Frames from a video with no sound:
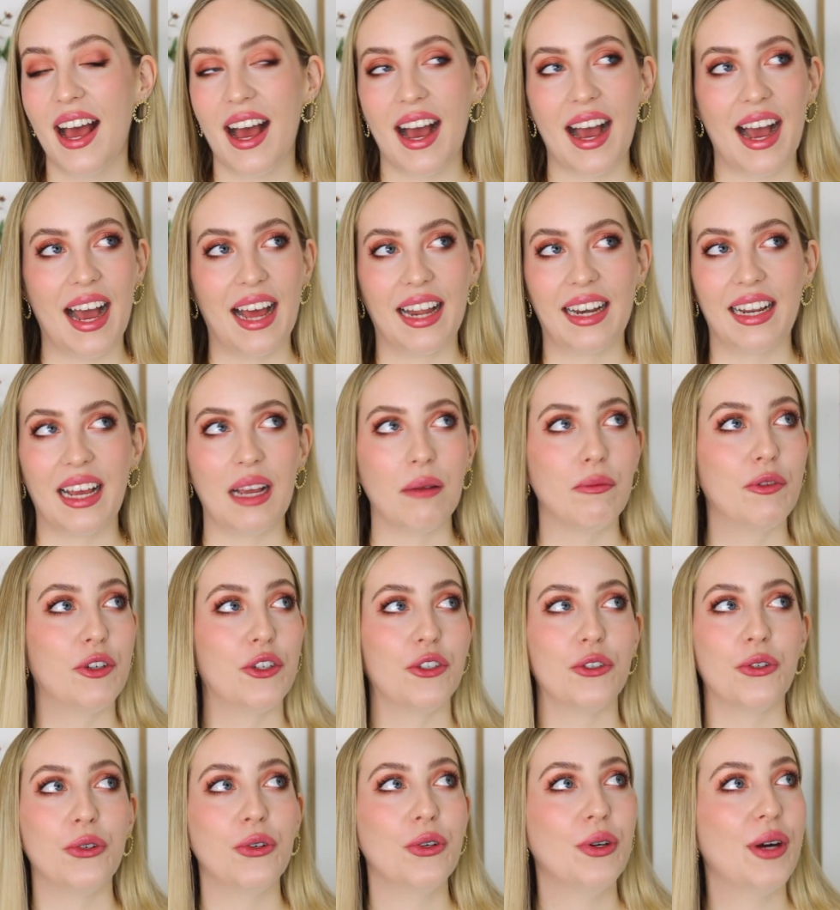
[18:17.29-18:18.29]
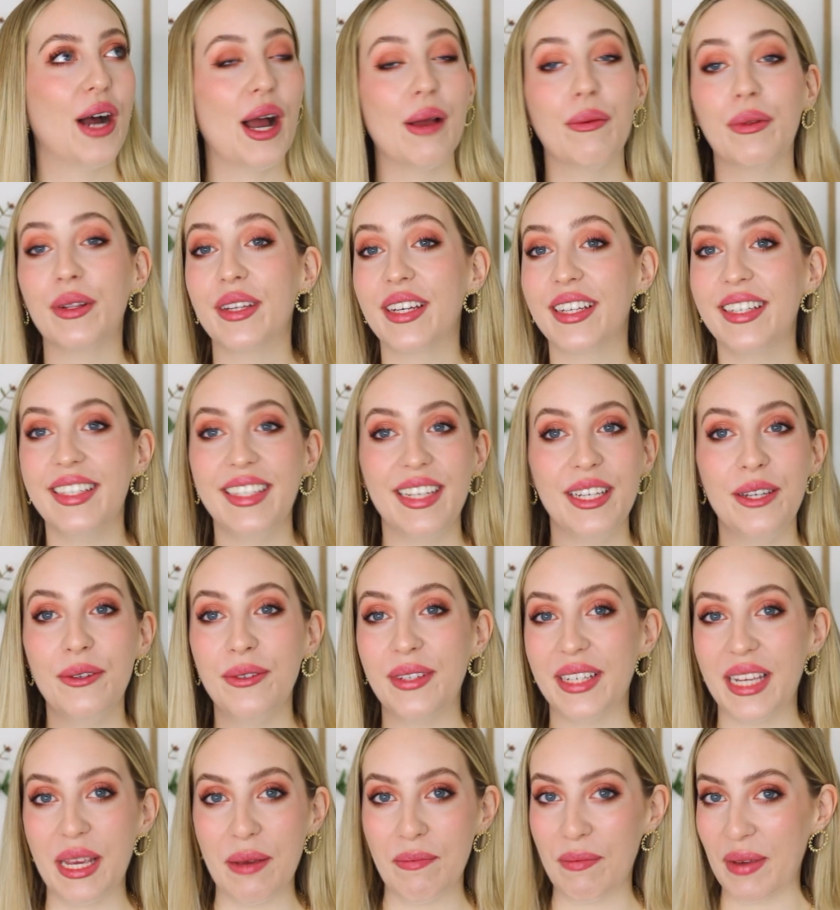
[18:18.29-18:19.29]
And I'm sure I will continue to
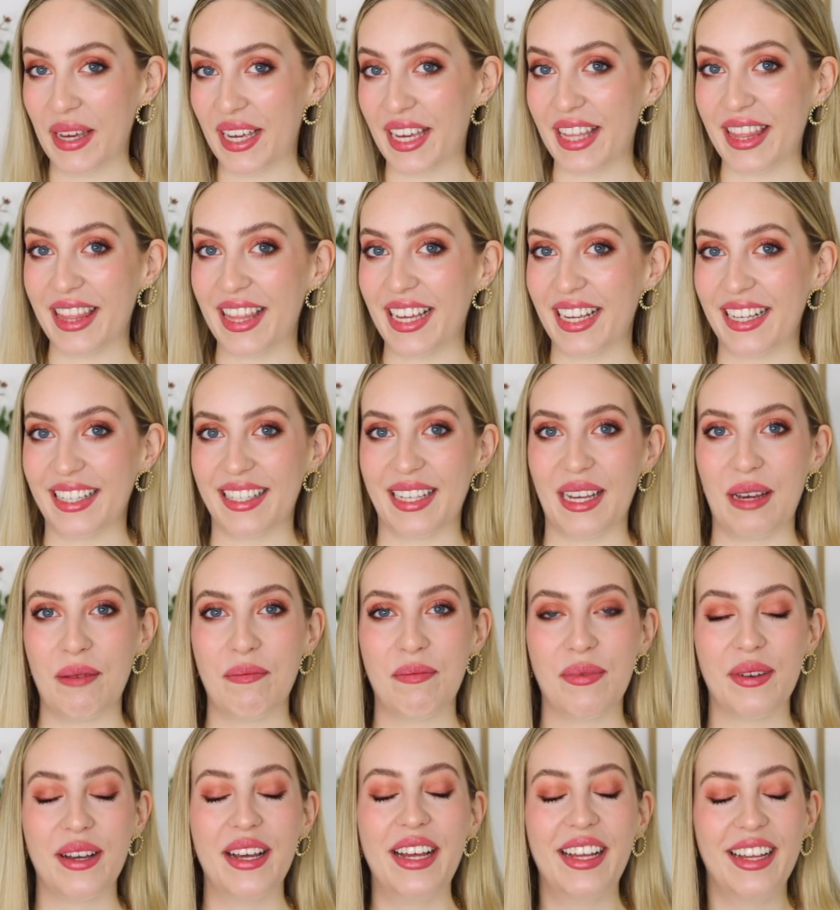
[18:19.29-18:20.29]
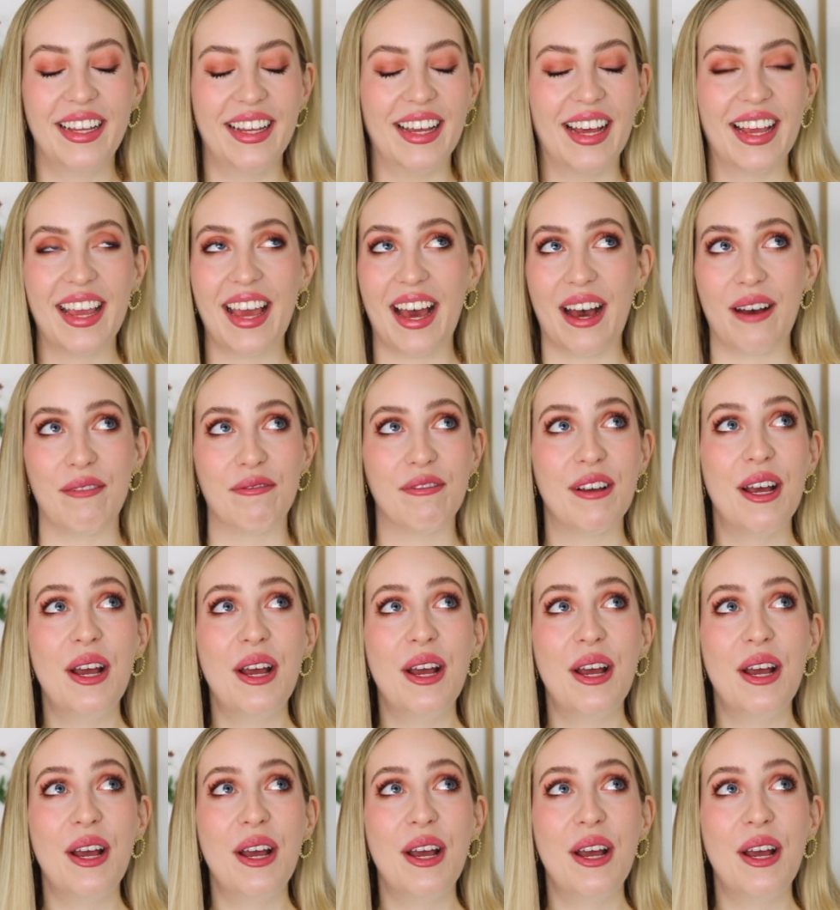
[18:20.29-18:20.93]
keep picking things up. I have